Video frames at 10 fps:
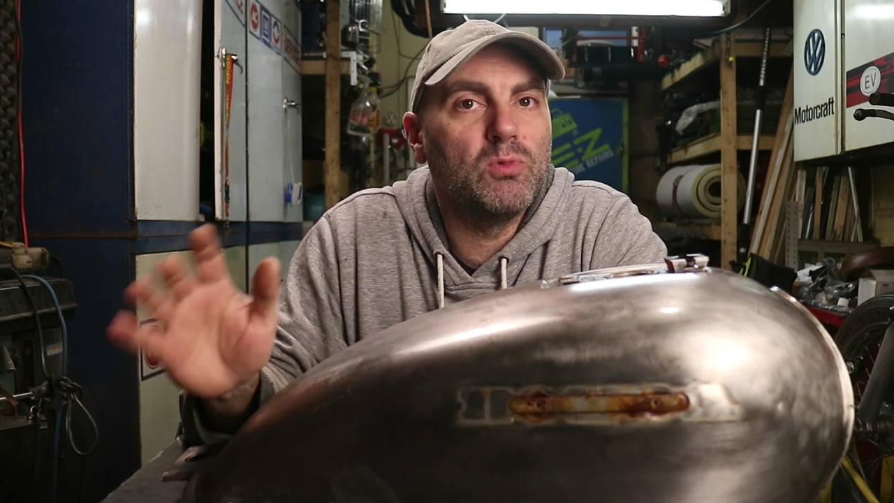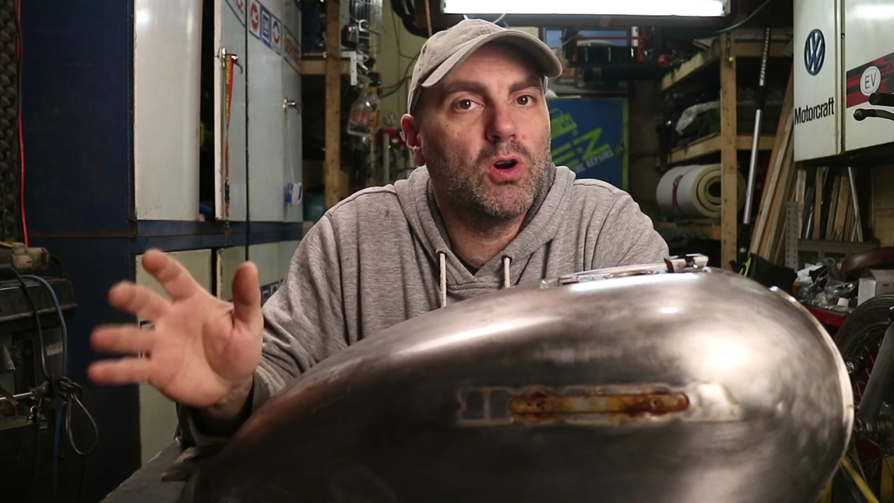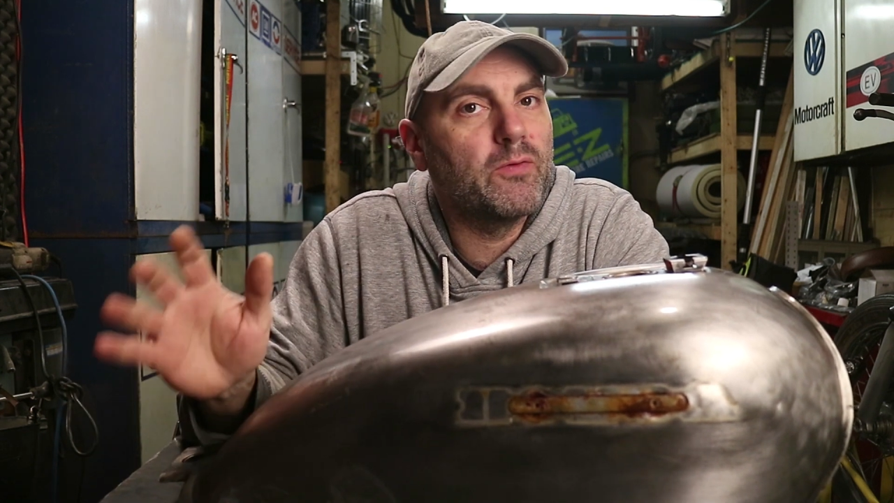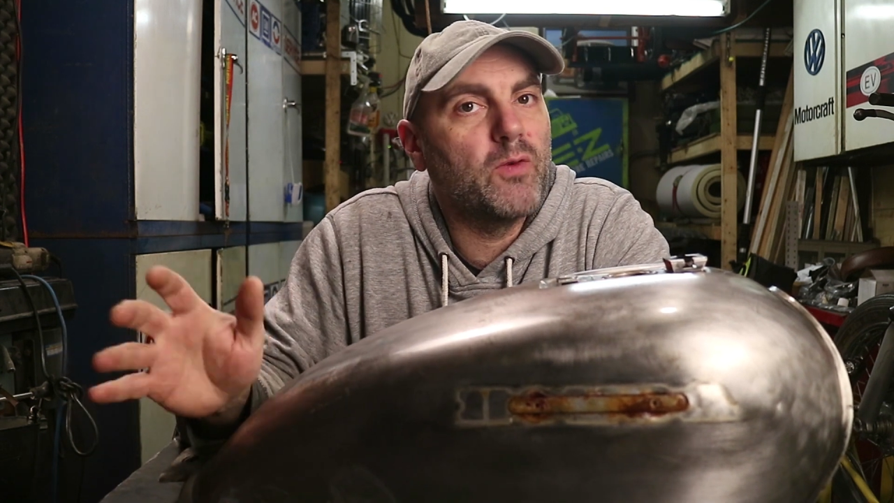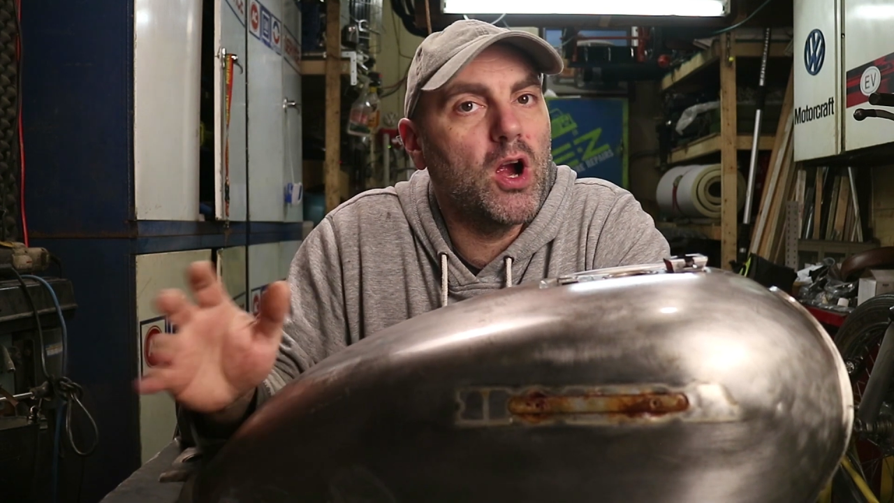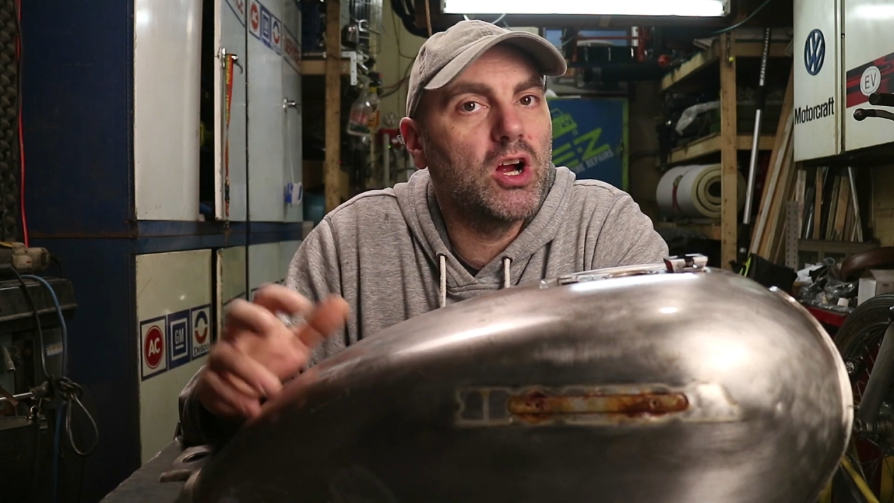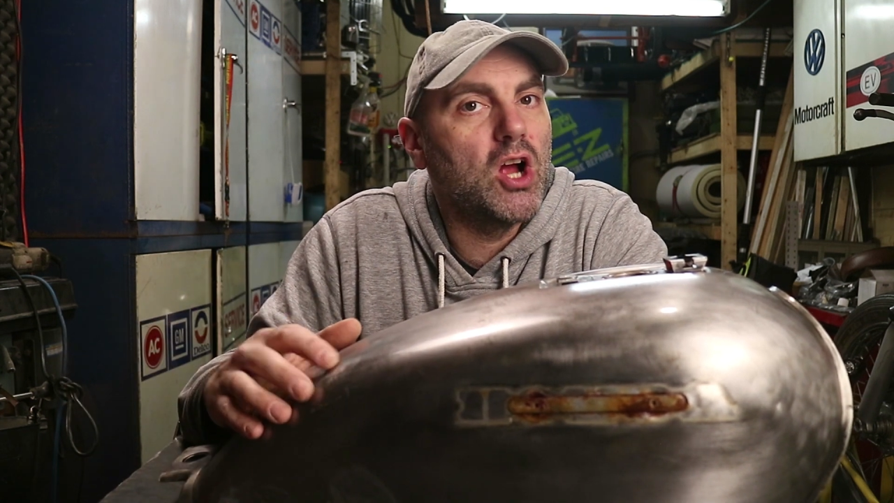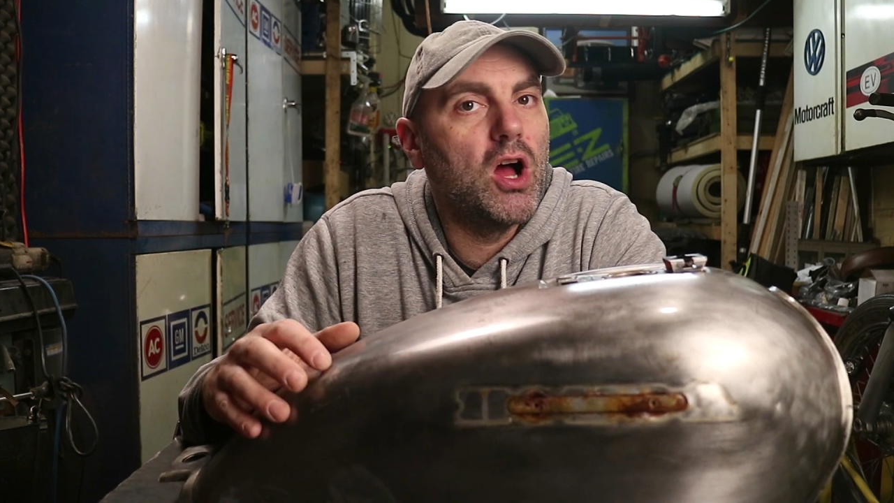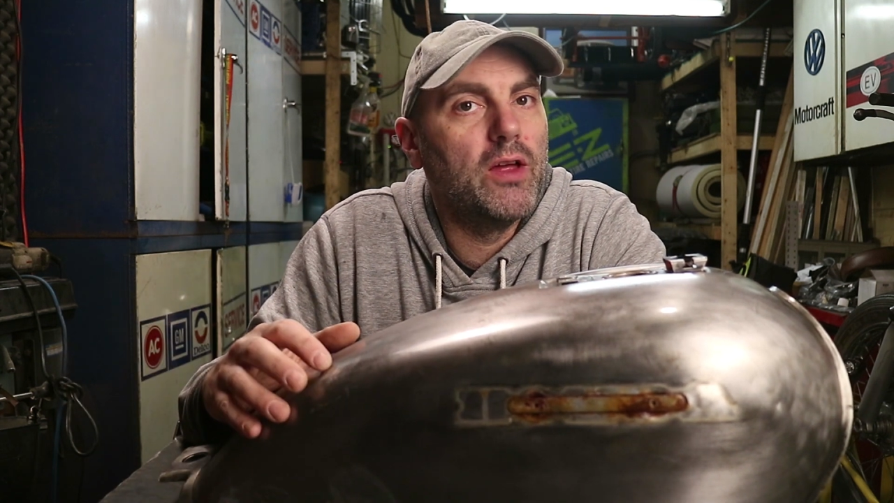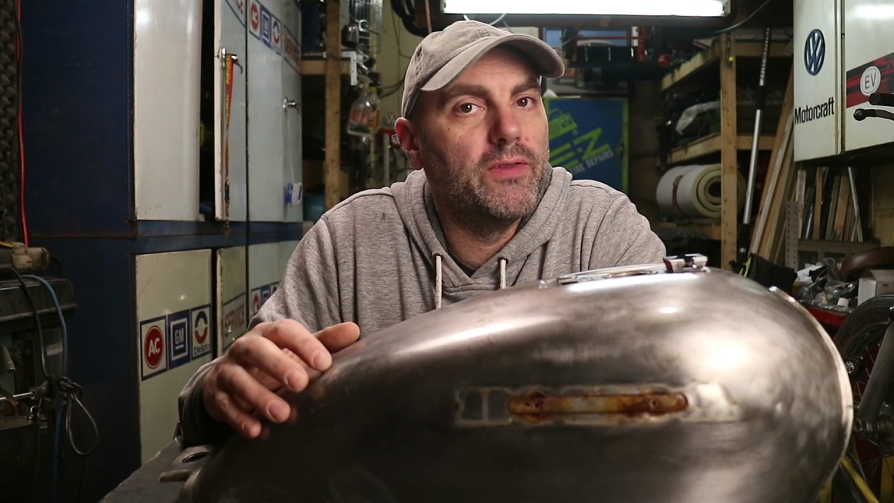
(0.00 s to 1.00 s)
more far
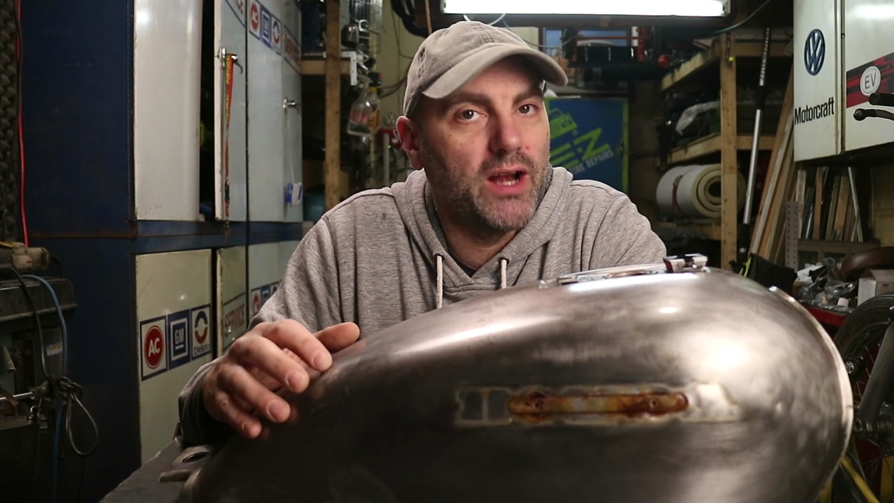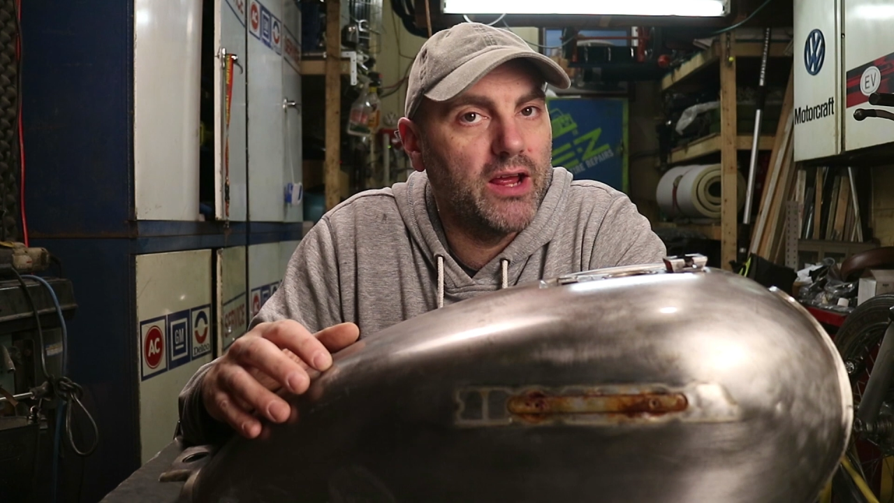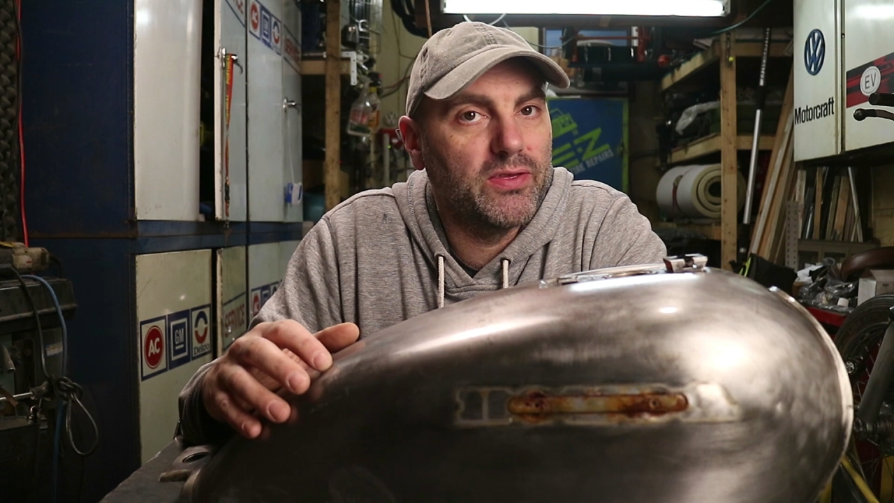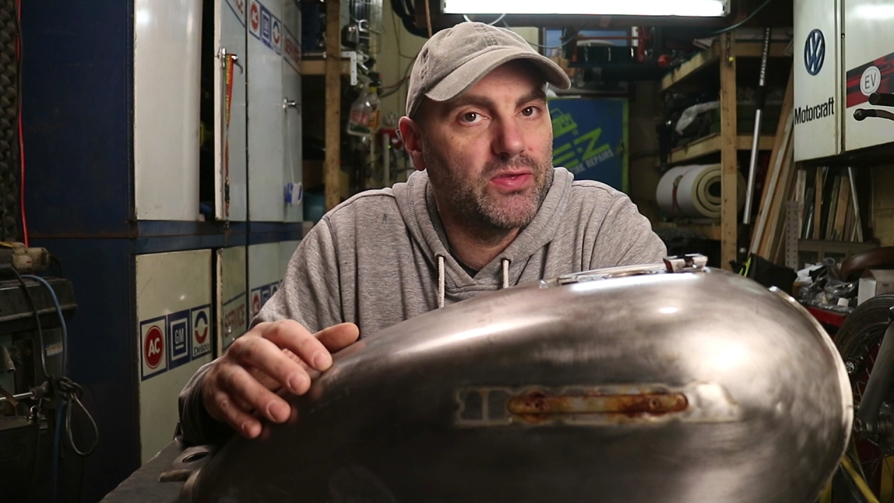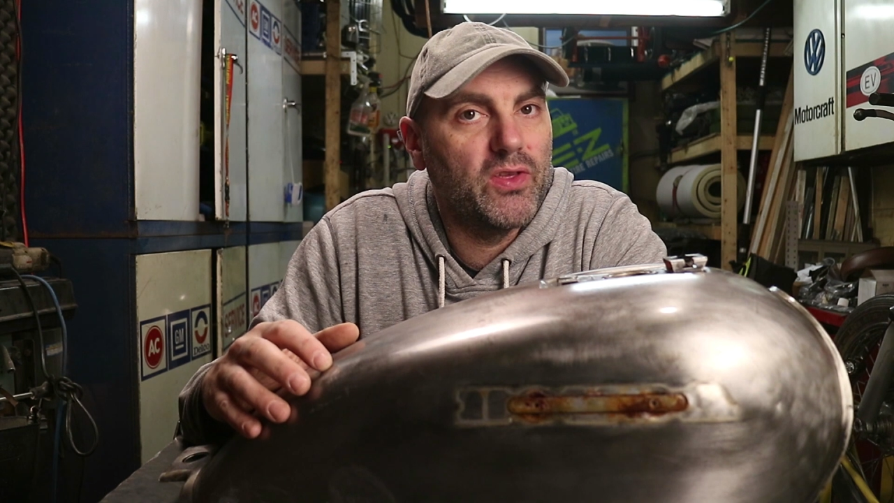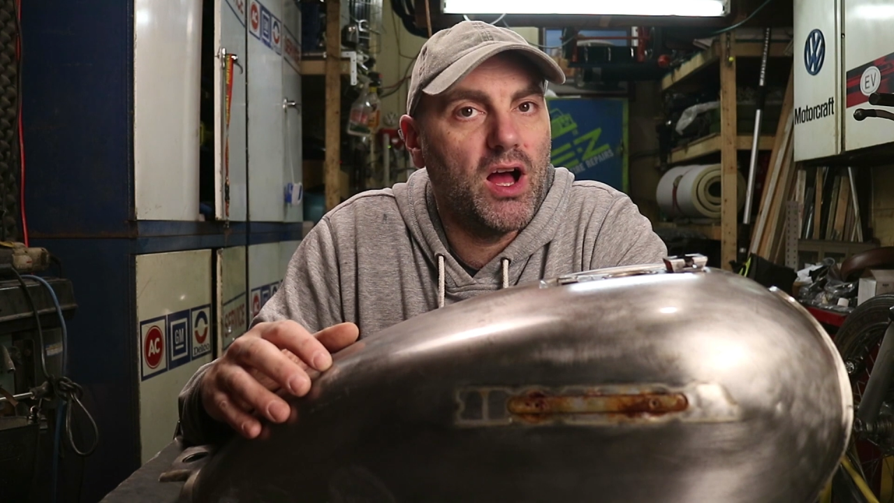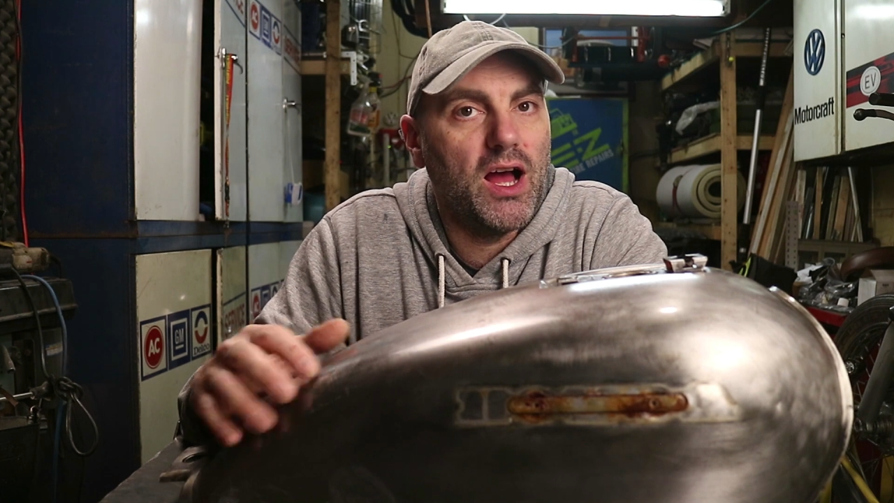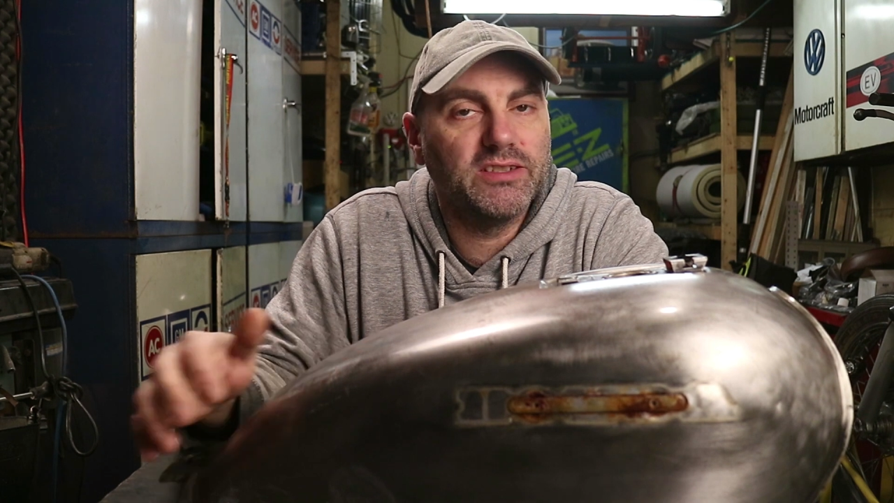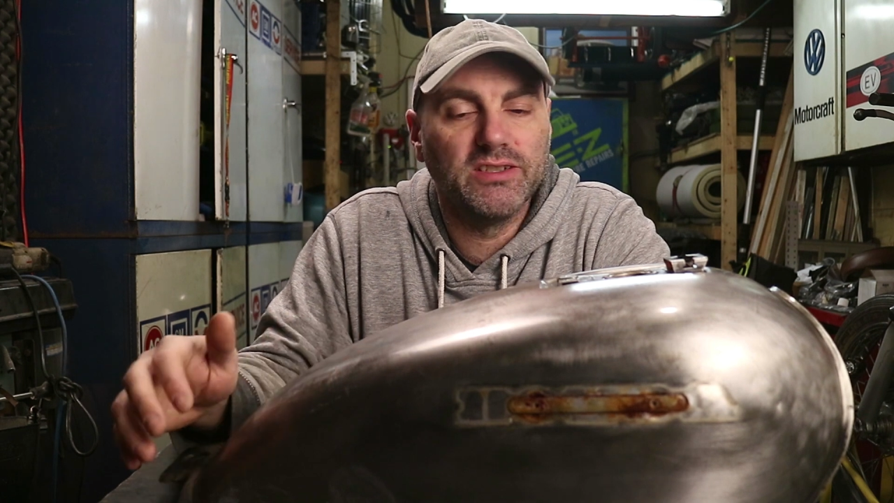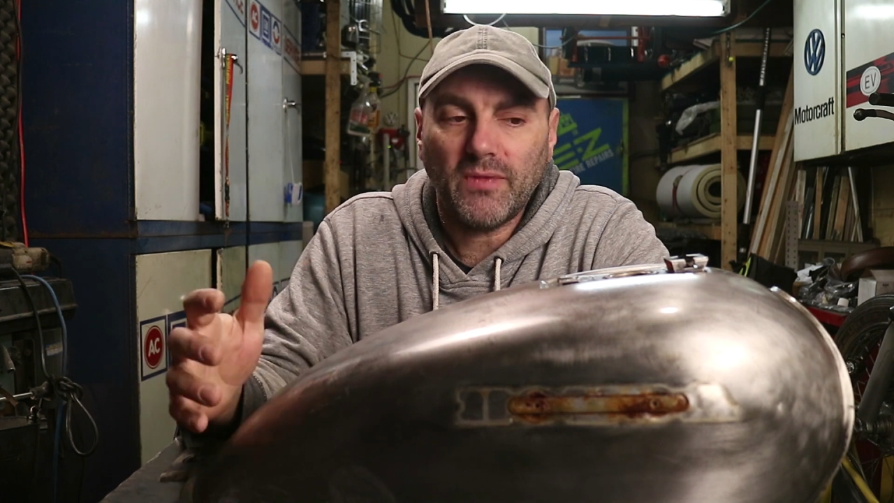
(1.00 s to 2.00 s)
gone than I
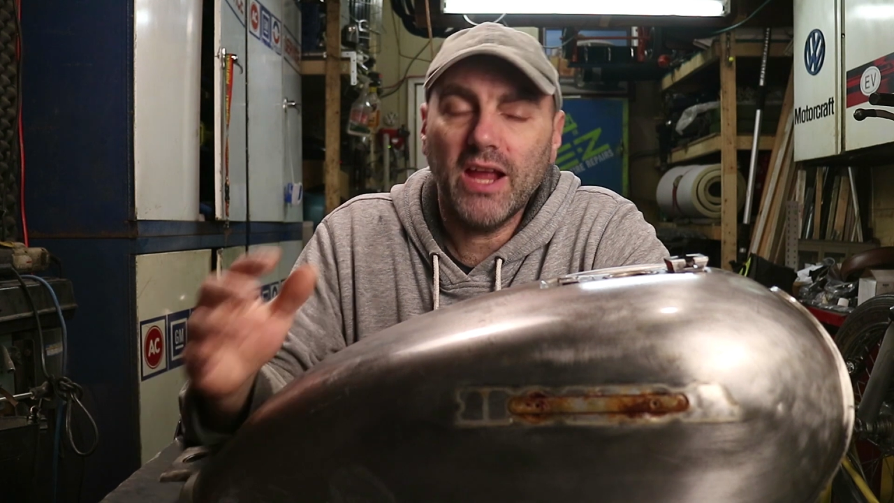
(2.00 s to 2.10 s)
thought.